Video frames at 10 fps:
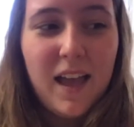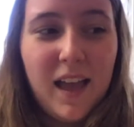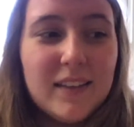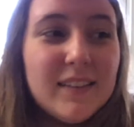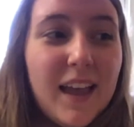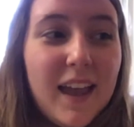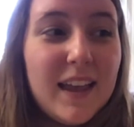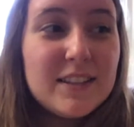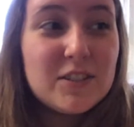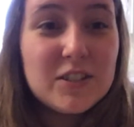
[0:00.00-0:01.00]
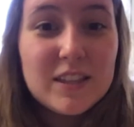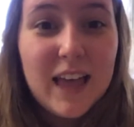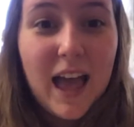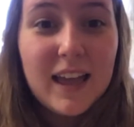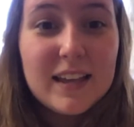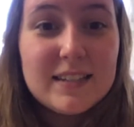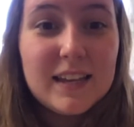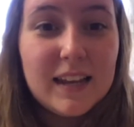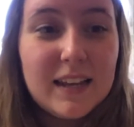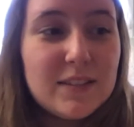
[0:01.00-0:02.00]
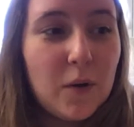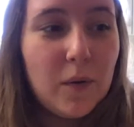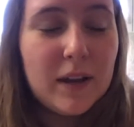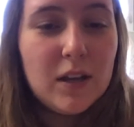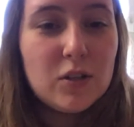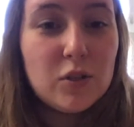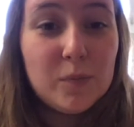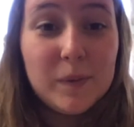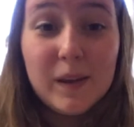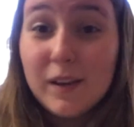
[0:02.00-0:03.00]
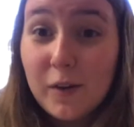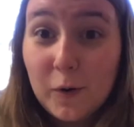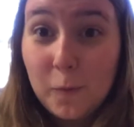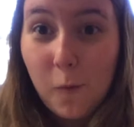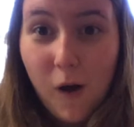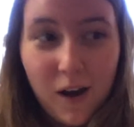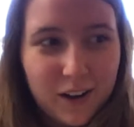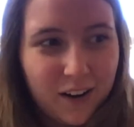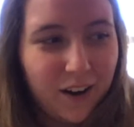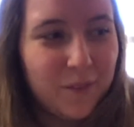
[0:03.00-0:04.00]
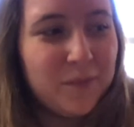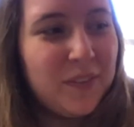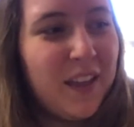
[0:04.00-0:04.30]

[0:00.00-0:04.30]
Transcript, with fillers: And the answer to that is it is going to be your water.